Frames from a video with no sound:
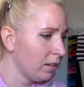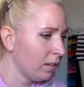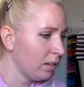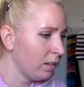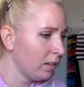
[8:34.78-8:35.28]

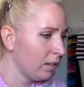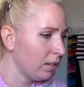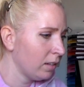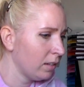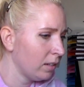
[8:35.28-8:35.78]

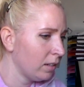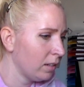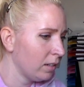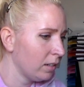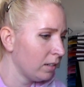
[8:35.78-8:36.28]

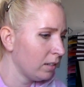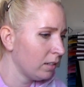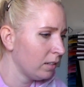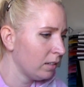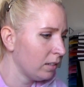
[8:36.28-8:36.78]

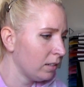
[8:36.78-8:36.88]
No one is speaking in this clip.